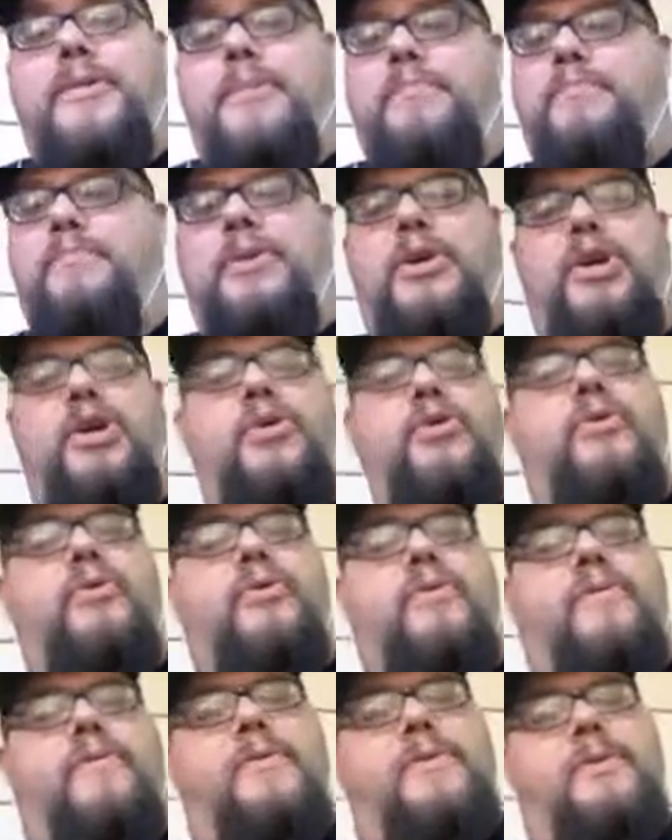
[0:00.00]
a
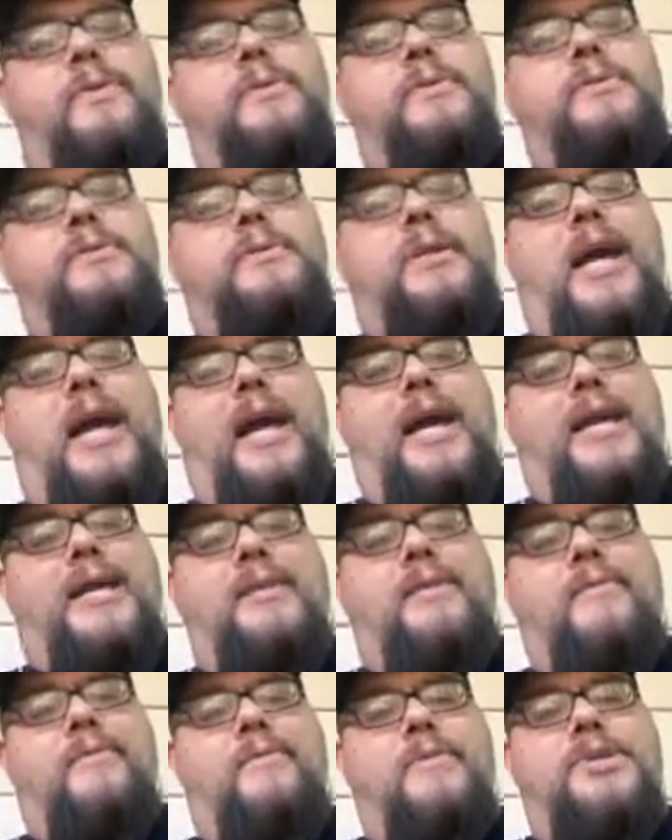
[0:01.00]
beautiful
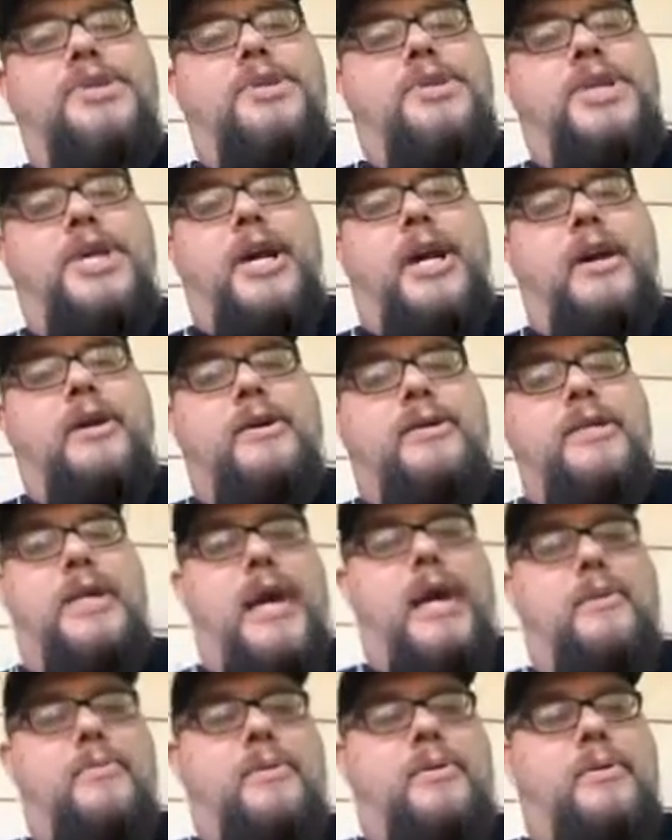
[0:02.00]
8-chaired
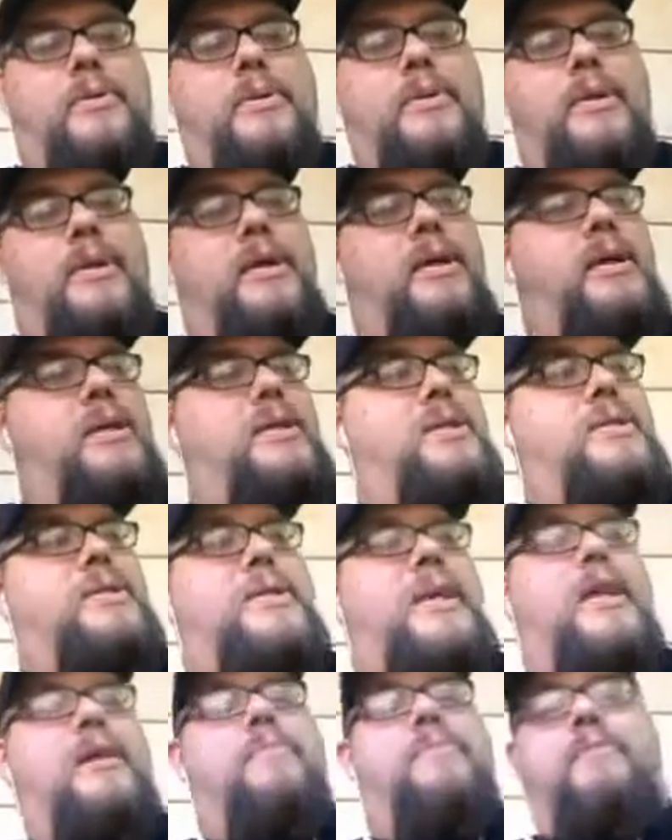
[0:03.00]
table
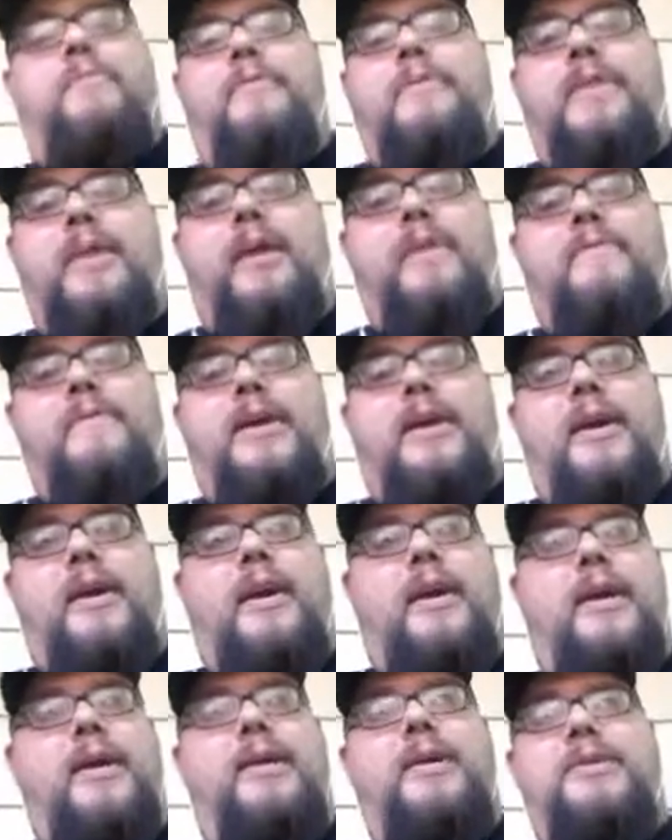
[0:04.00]
set up for the
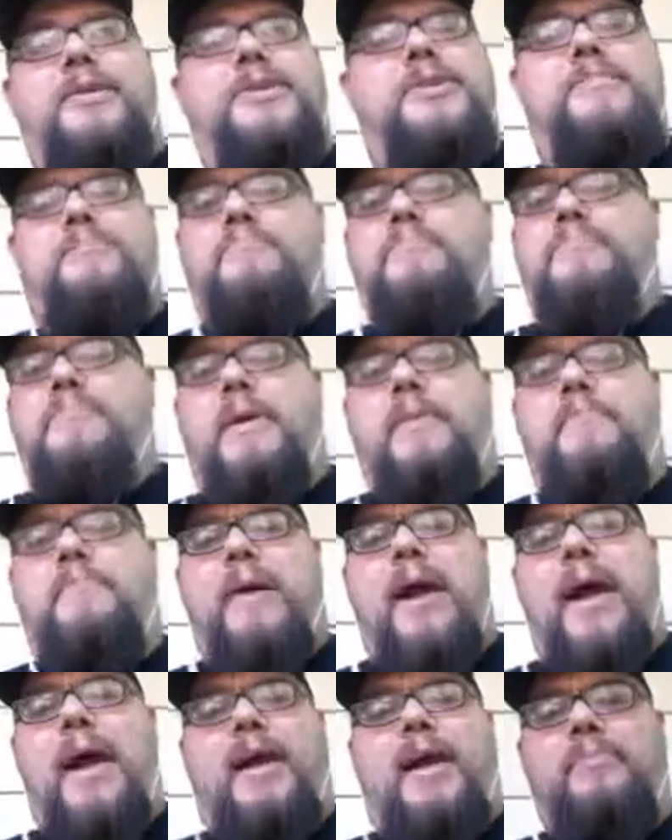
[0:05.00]
evening, and it just
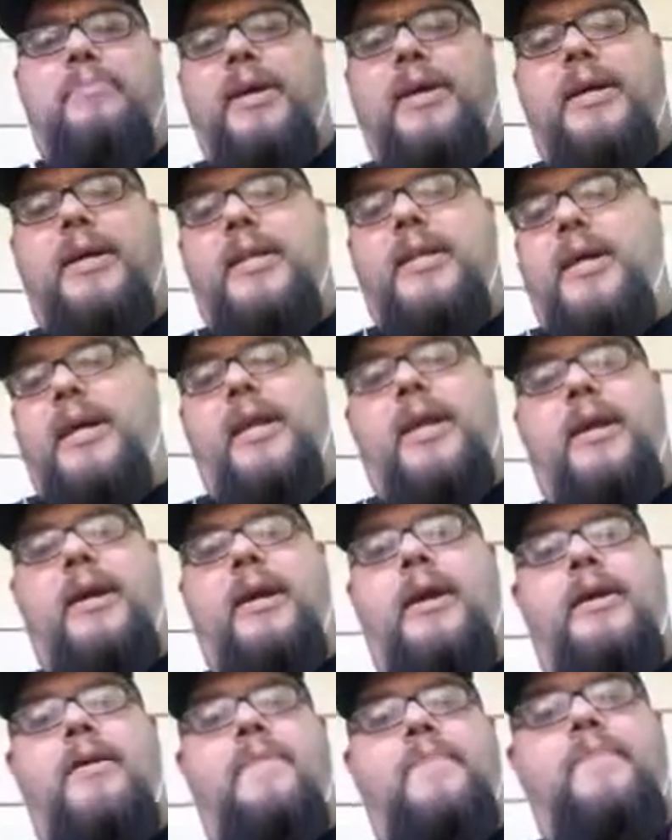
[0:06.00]
impeccably clean.
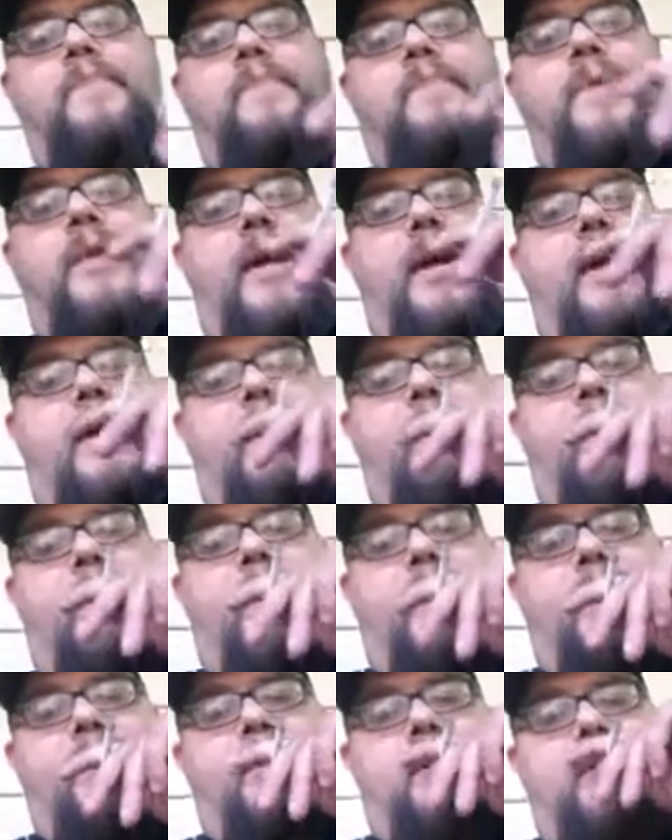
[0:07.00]
And
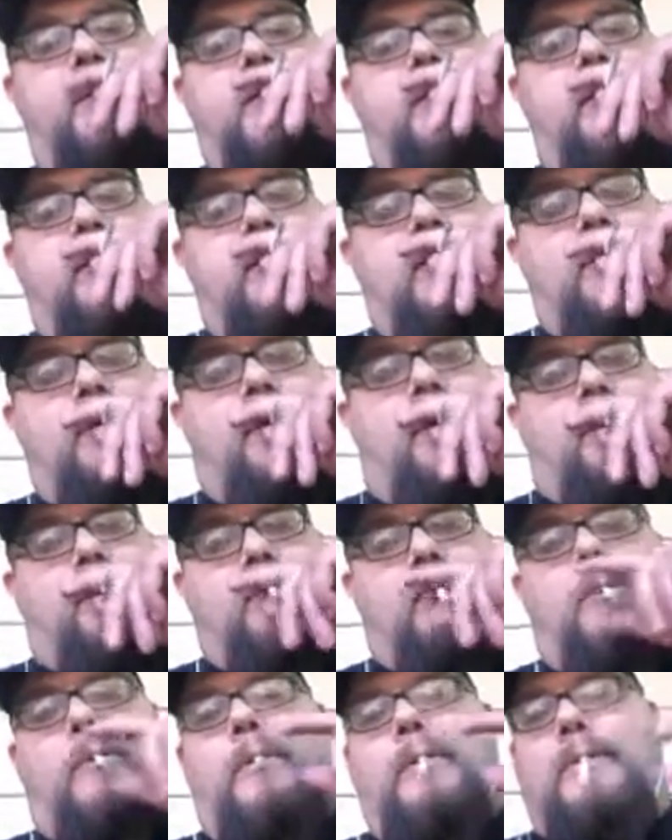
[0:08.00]

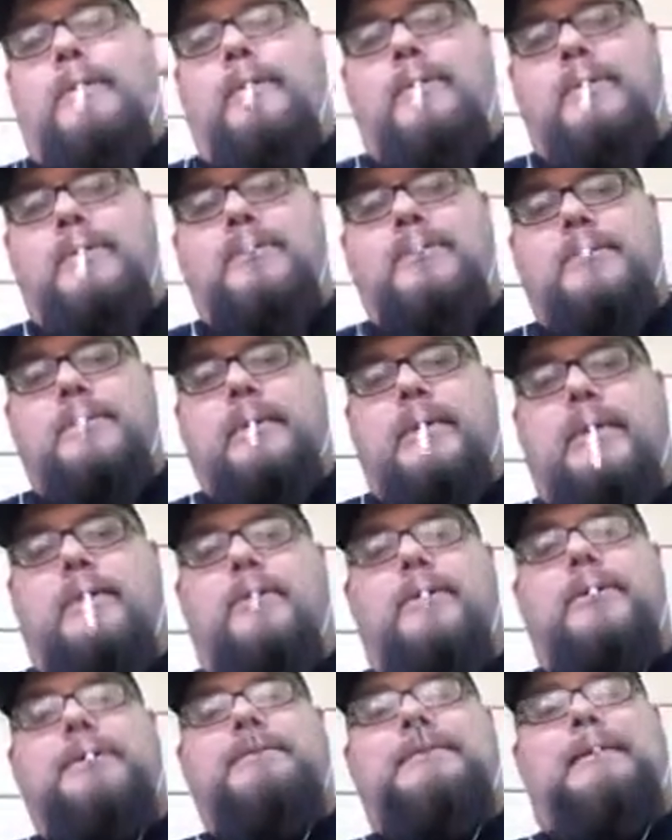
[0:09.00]
on the walls, they
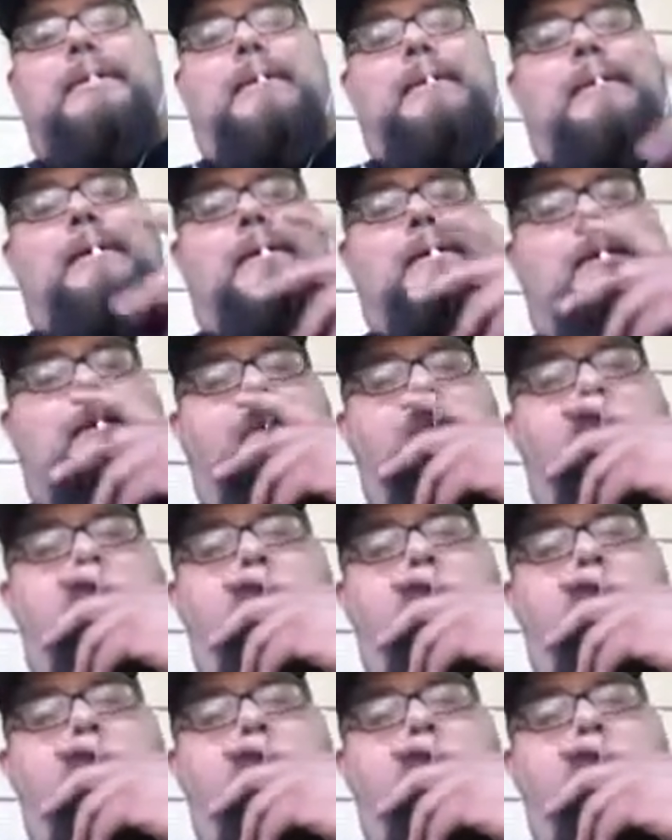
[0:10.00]
notice a